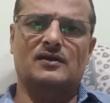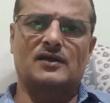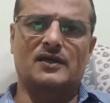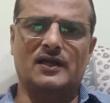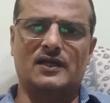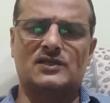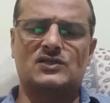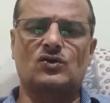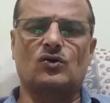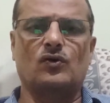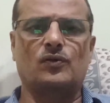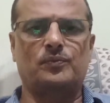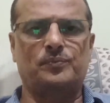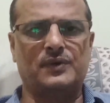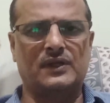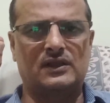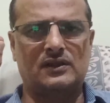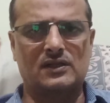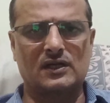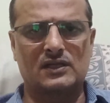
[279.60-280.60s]
case of
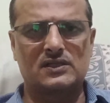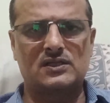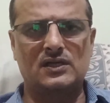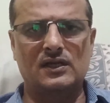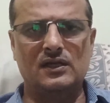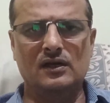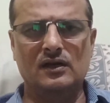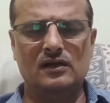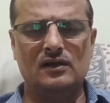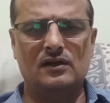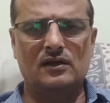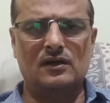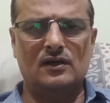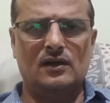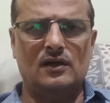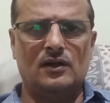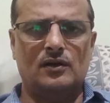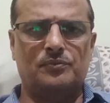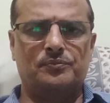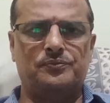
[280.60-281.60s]
Pittakshaya.
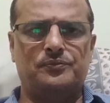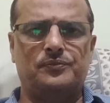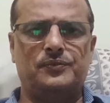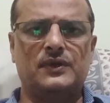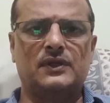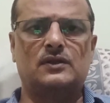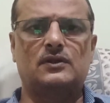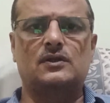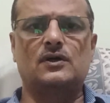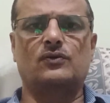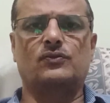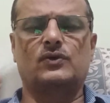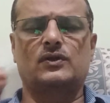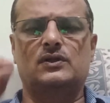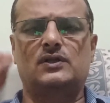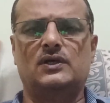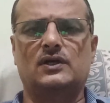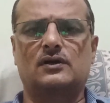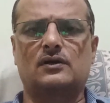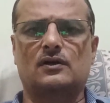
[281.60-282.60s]
Pitta
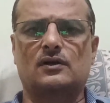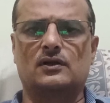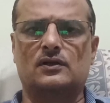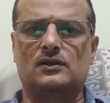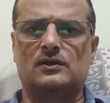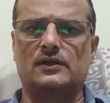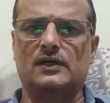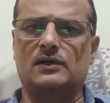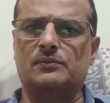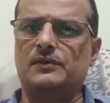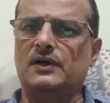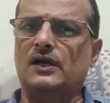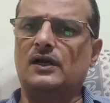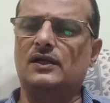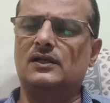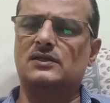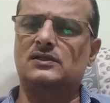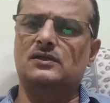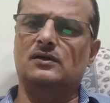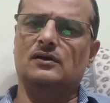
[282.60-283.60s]
Vruddhikara treatment
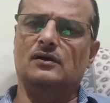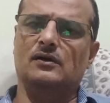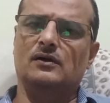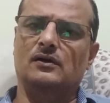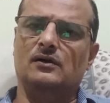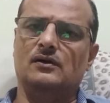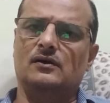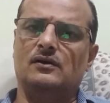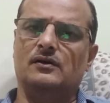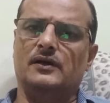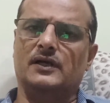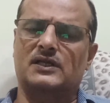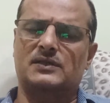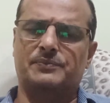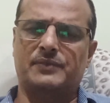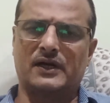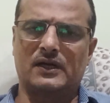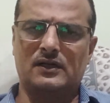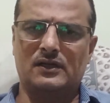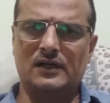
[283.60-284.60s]
is
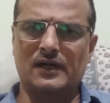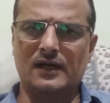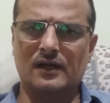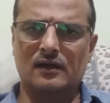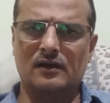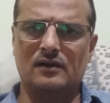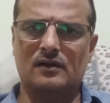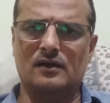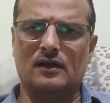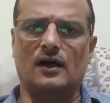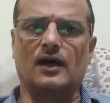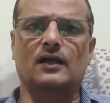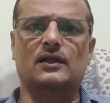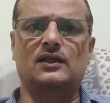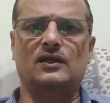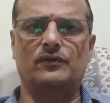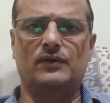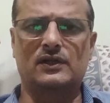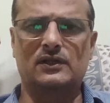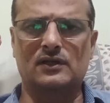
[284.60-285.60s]
expected,
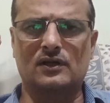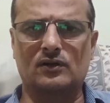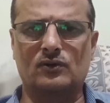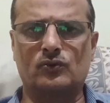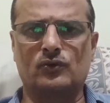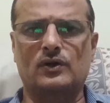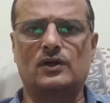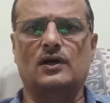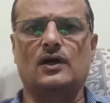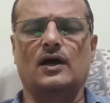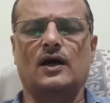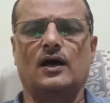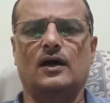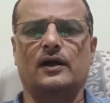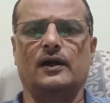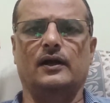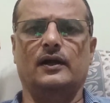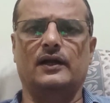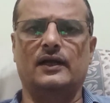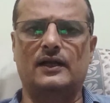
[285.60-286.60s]
Agnivardhak Guna
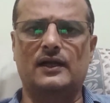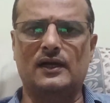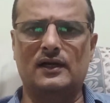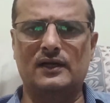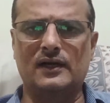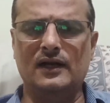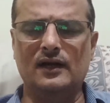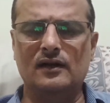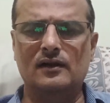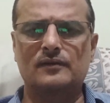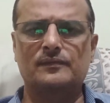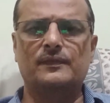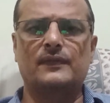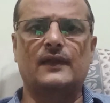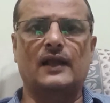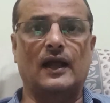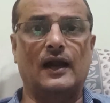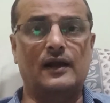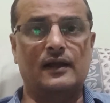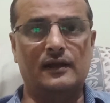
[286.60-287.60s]
are indicated,
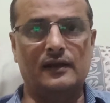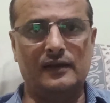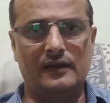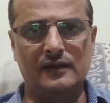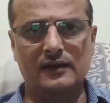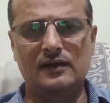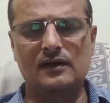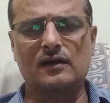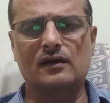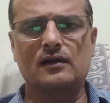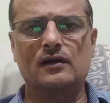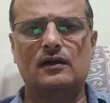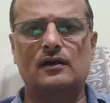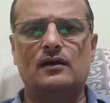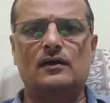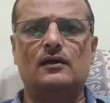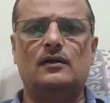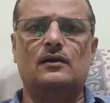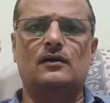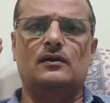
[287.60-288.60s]
and here
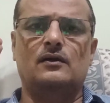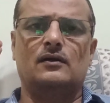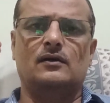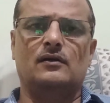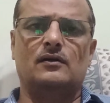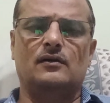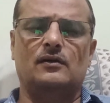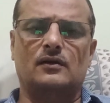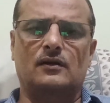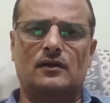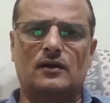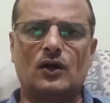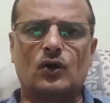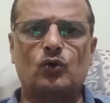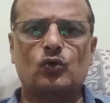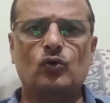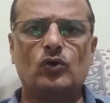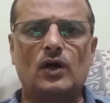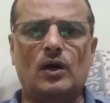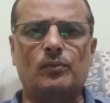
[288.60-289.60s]

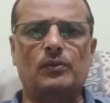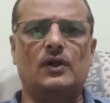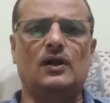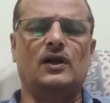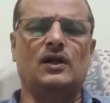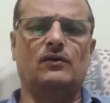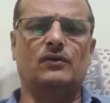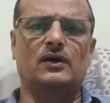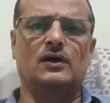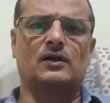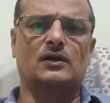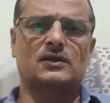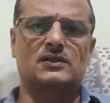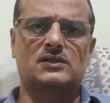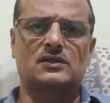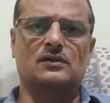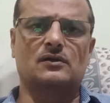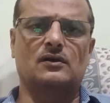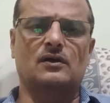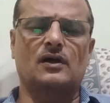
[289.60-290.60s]
Katu Amla Lavana
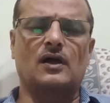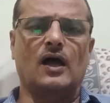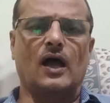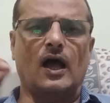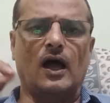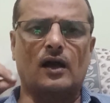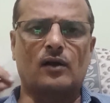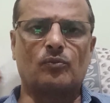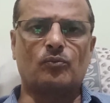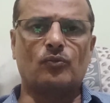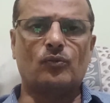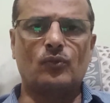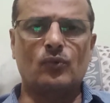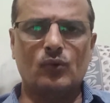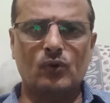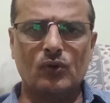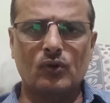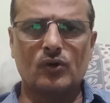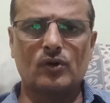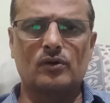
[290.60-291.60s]
Rasa are
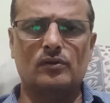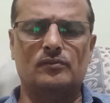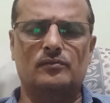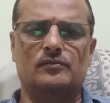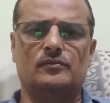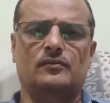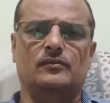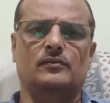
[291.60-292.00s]
more